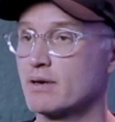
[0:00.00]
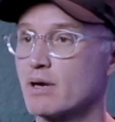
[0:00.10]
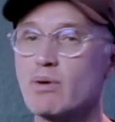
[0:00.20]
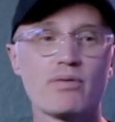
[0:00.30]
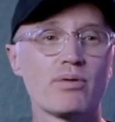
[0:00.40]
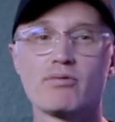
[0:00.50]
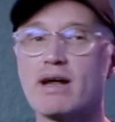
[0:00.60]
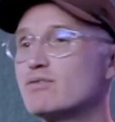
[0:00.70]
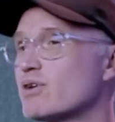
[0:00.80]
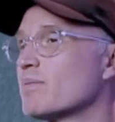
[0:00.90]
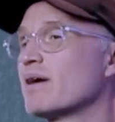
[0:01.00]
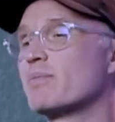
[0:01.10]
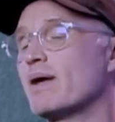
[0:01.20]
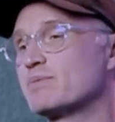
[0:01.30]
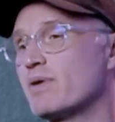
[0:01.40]
Now, everyone raves on about the
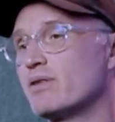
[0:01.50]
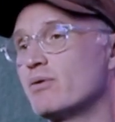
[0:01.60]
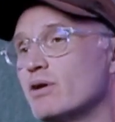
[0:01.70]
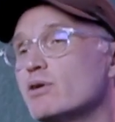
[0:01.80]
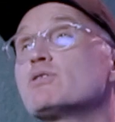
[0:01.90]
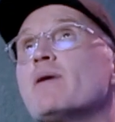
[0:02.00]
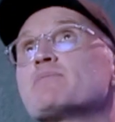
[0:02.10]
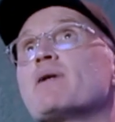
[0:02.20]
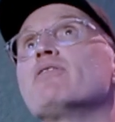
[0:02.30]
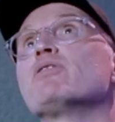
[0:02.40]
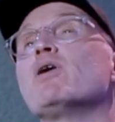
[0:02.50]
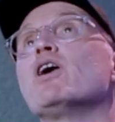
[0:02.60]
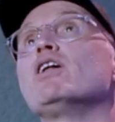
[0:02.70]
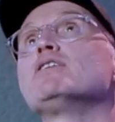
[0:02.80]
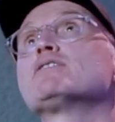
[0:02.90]
best player in the world. Who's the best player in the
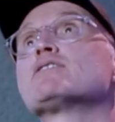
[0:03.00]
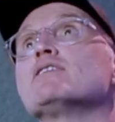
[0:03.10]
world?